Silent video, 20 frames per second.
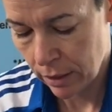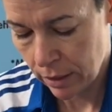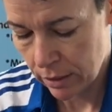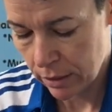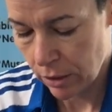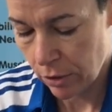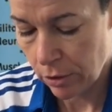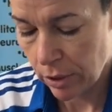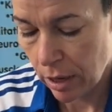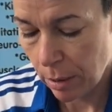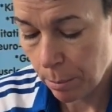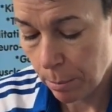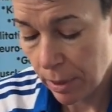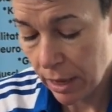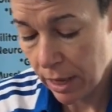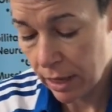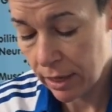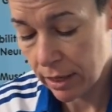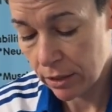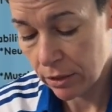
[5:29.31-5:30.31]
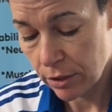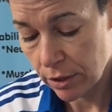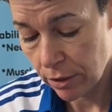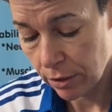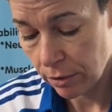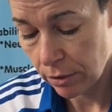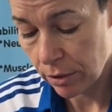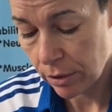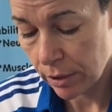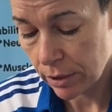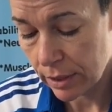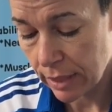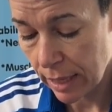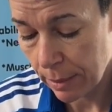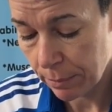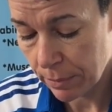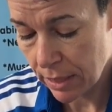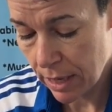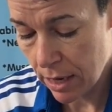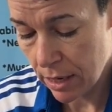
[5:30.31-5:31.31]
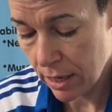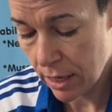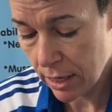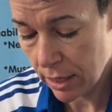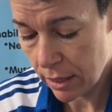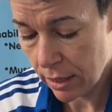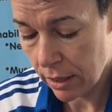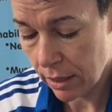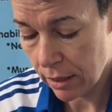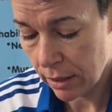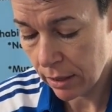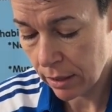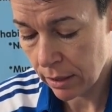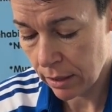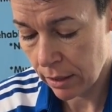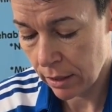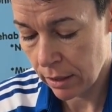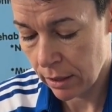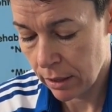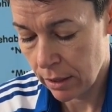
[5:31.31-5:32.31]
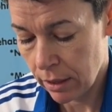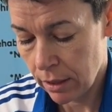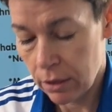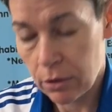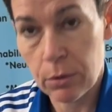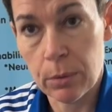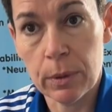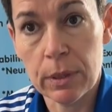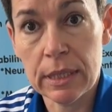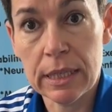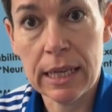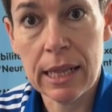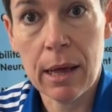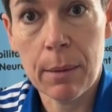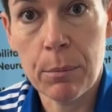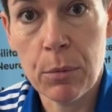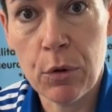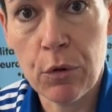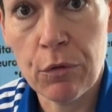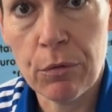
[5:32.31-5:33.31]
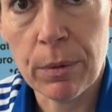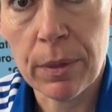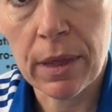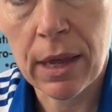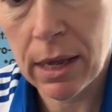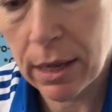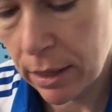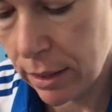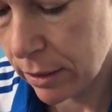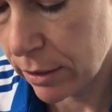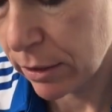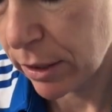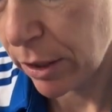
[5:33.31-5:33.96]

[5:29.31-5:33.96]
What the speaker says: So come back and do the same technique. You can see that movement there, that's